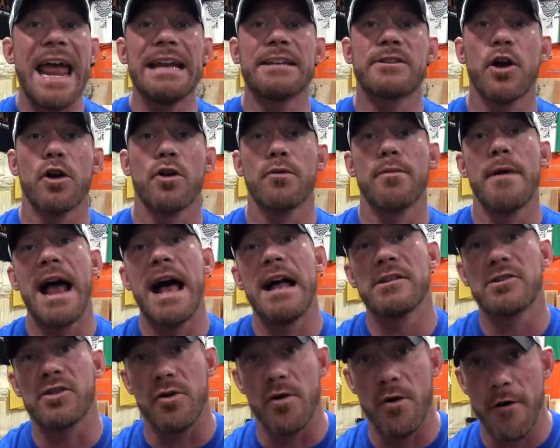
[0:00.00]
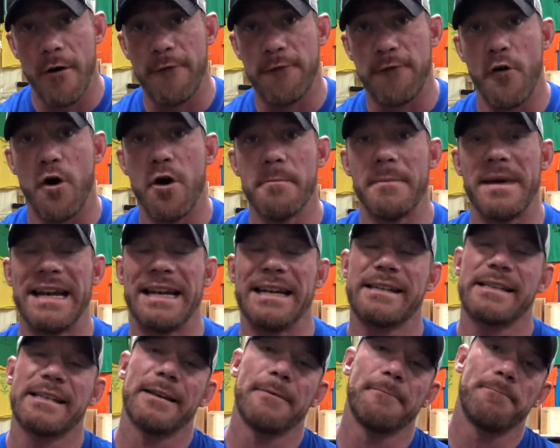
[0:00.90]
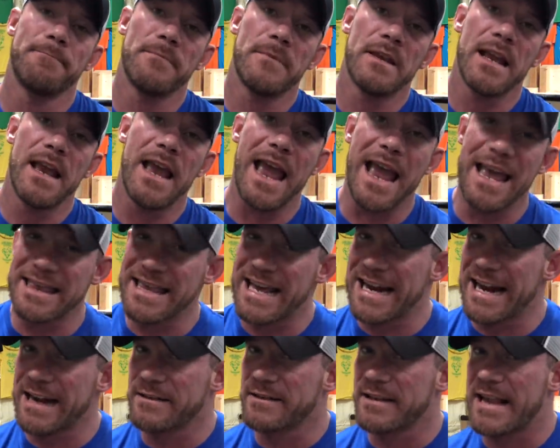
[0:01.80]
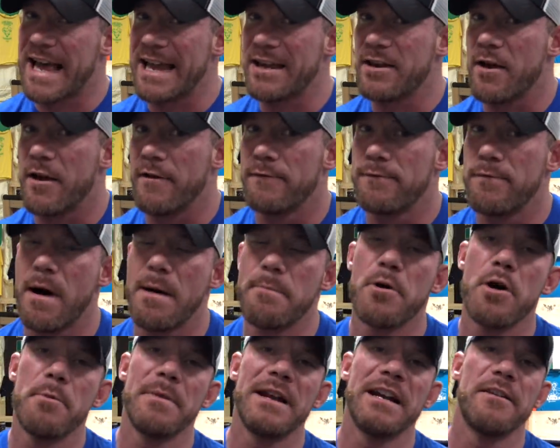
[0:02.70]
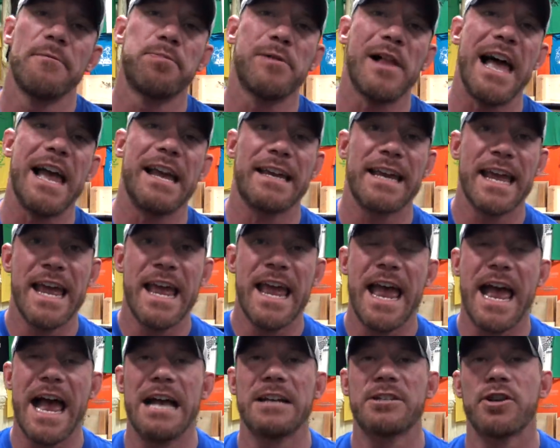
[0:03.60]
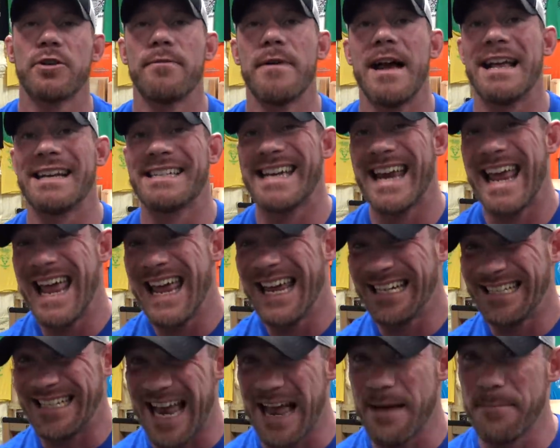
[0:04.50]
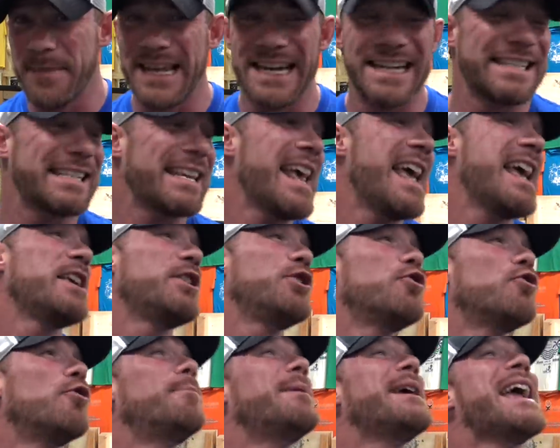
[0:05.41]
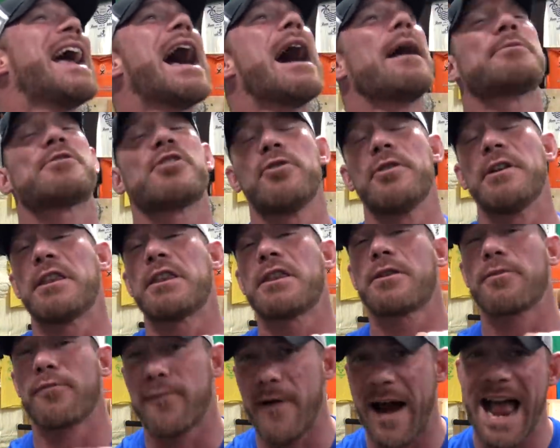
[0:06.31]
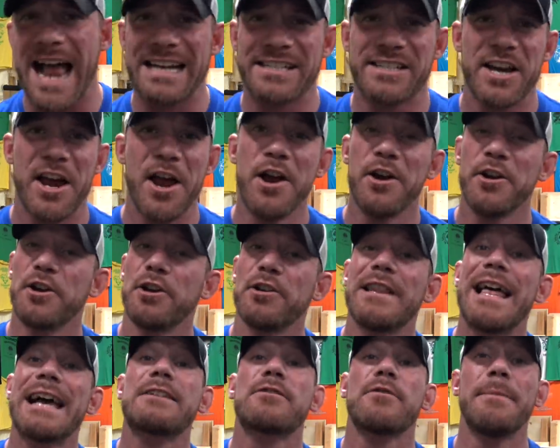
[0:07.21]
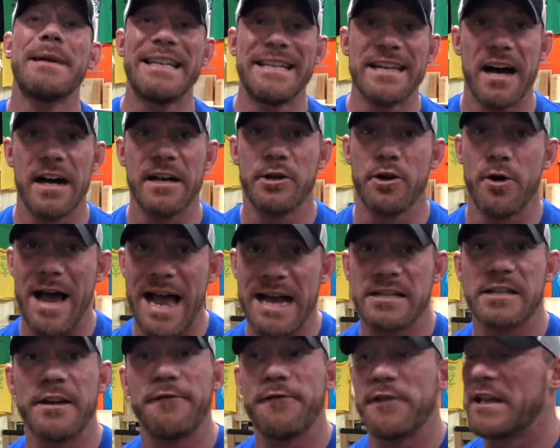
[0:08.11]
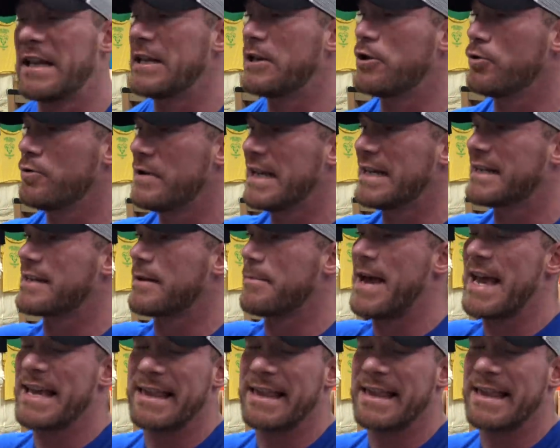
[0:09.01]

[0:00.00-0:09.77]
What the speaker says: 8 total rounds or 4 minutes, and then after that you have 1 more minute of plank as your rest, 10 minutes, you'll be absolutely thrashed, your legs will be done, you'll actually feel like you did some